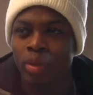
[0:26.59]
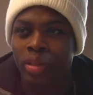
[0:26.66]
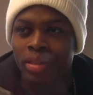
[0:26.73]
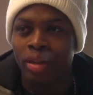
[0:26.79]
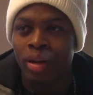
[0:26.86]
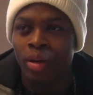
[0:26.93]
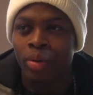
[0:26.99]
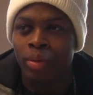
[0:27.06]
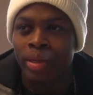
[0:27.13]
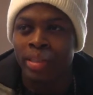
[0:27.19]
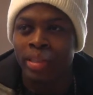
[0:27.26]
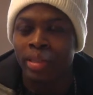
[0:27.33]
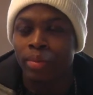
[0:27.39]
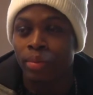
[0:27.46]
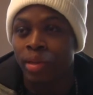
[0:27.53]
was always
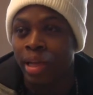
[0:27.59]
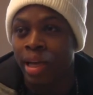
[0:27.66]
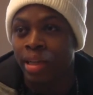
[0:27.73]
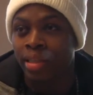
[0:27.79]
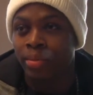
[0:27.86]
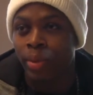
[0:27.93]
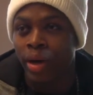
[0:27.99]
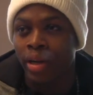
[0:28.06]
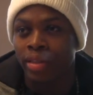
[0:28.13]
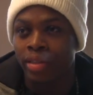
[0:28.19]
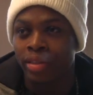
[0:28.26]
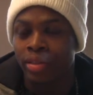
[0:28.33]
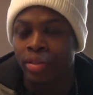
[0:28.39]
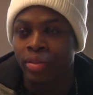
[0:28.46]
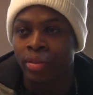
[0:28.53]
something I aspired to
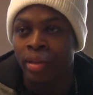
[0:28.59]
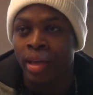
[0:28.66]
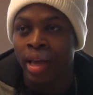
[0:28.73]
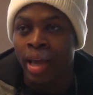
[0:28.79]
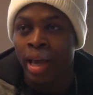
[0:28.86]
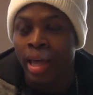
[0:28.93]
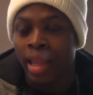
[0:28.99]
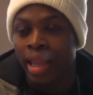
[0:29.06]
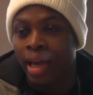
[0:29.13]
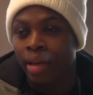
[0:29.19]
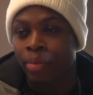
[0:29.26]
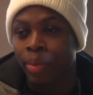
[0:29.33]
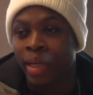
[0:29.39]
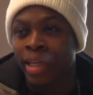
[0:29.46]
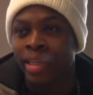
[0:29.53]
do.
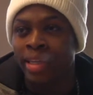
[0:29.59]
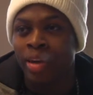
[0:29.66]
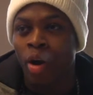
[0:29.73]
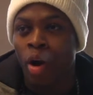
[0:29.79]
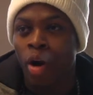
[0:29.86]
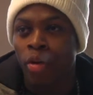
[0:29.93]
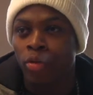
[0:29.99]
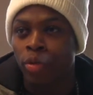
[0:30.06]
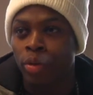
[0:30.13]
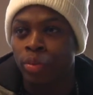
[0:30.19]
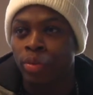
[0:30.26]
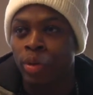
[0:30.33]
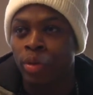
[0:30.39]
Like being in the art room